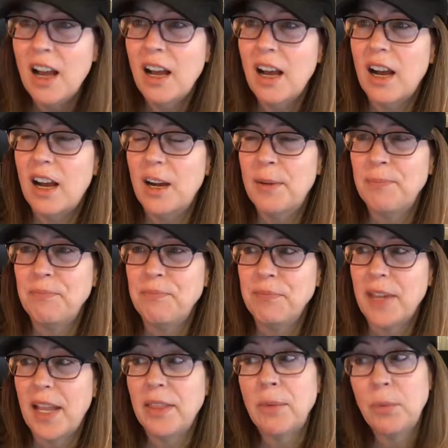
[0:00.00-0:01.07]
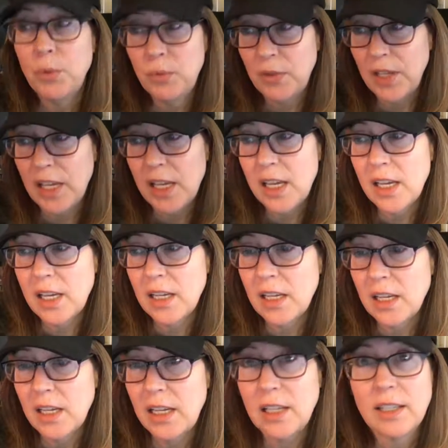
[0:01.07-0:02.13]
and the movie,
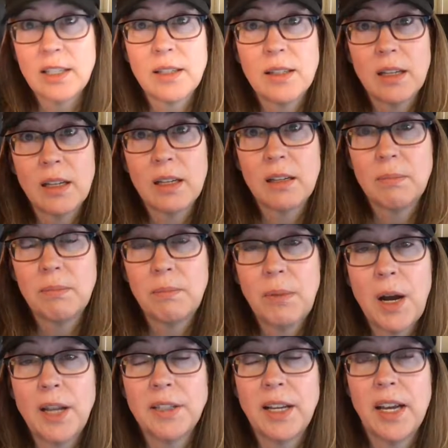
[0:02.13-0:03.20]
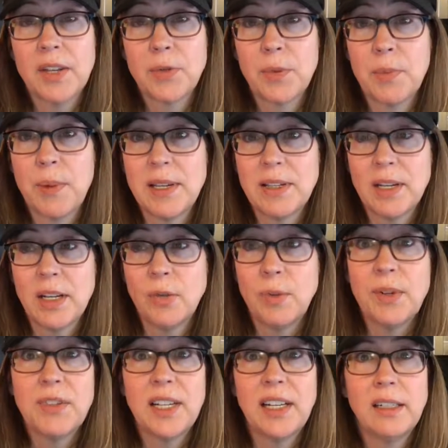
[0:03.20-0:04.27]
it's the podcast with my son. We
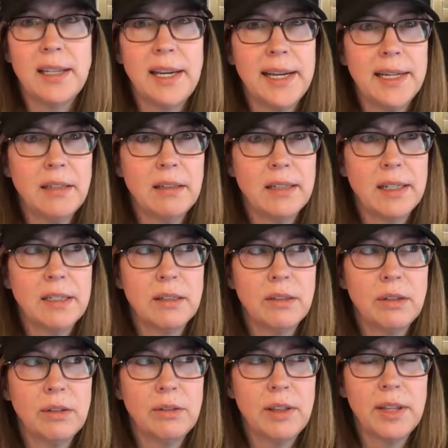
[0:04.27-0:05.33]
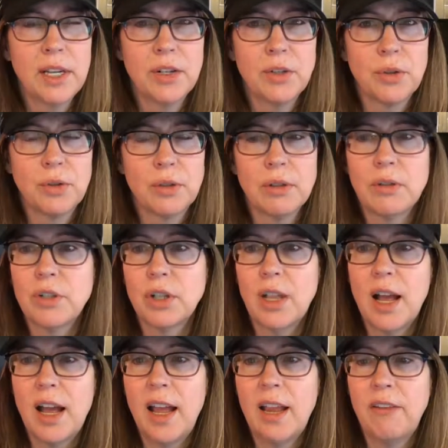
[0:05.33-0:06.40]
set a date. Did I tell you? I think I told you.
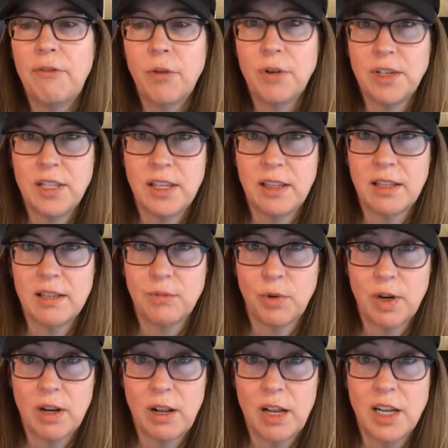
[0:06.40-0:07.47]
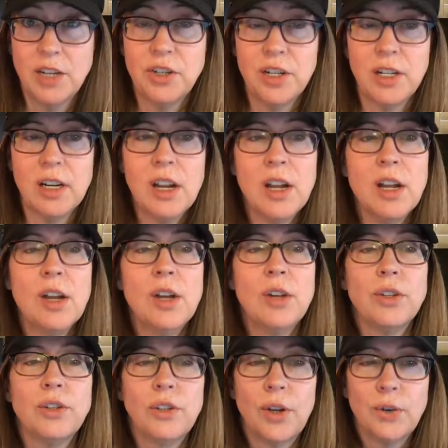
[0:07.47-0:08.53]
July 14th, we're going to launch it.
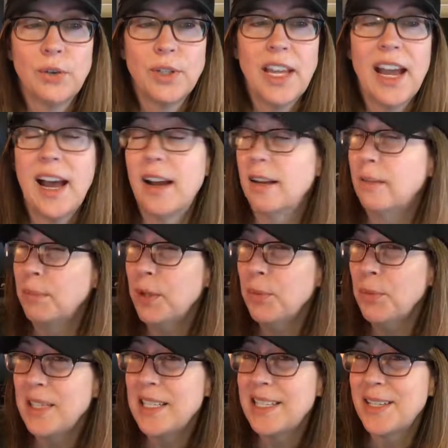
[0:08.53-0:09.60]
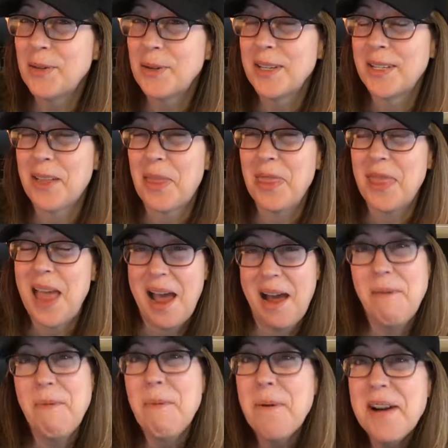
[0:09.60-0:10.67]
So, yeah, I'm getting really serious on
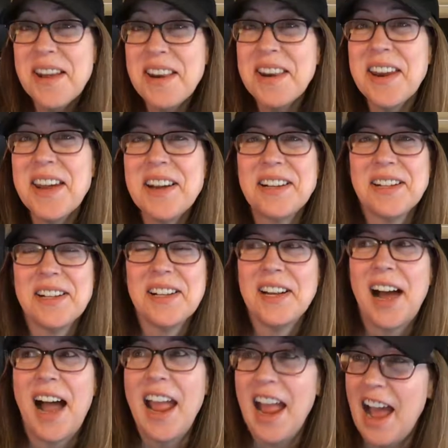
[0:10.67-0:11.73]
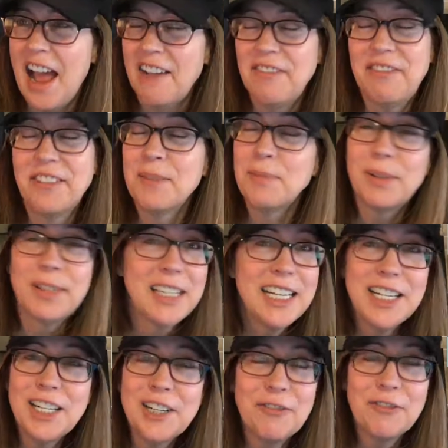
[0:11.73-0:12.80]
that one. I have
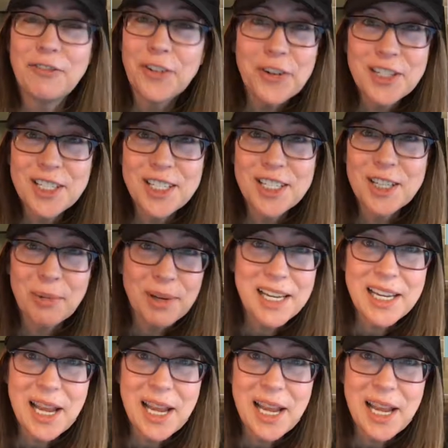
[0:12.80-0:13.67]
completed the first 3